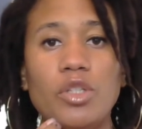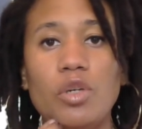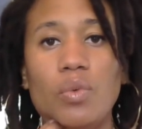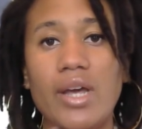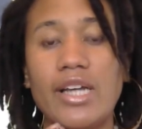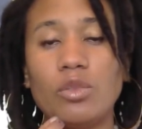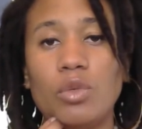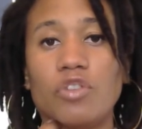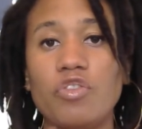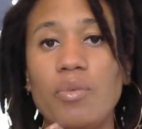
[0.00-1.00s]
you what has
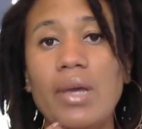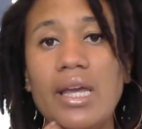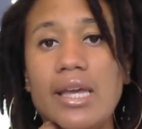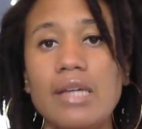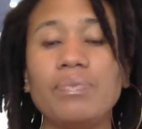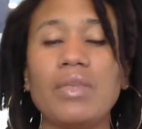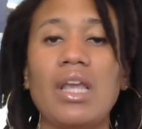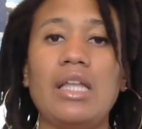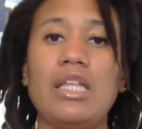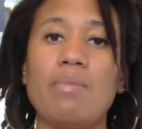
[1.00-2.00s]
worked for me,
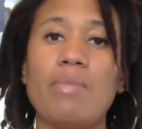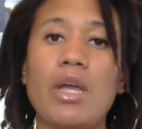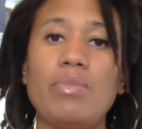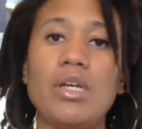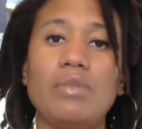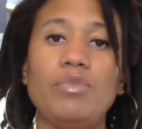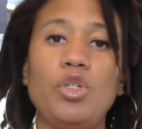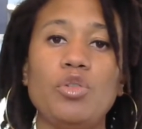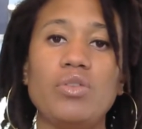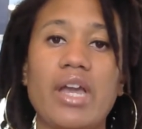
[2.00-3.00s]
and then maybe
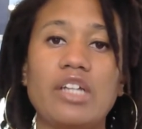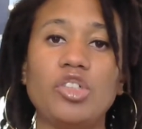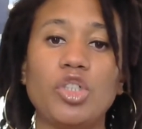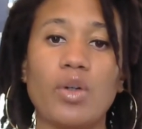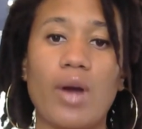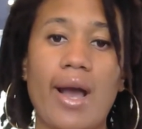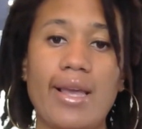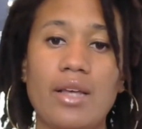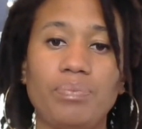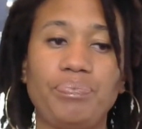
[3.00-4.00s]
you can try
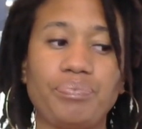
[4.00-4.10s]
it.